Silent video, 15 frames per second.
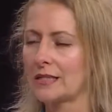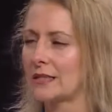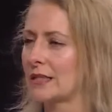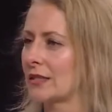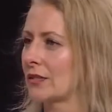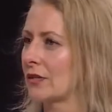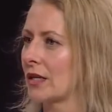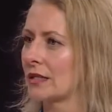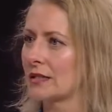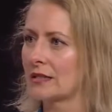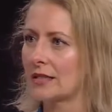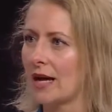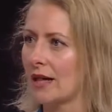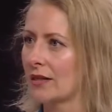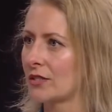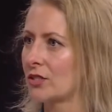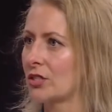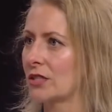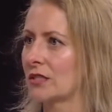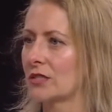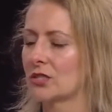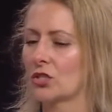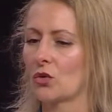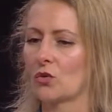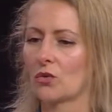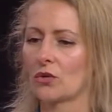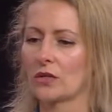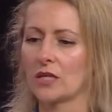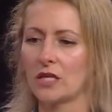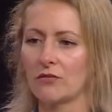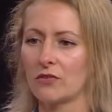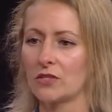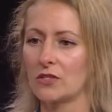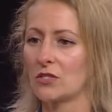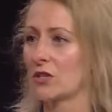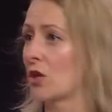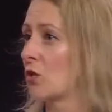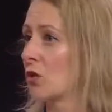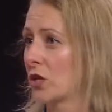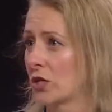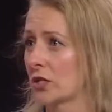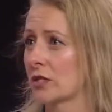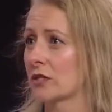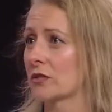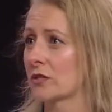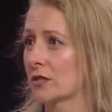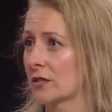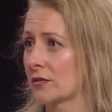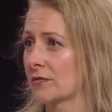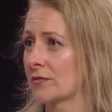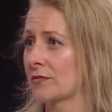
lazy or unintelligent or even slow learners.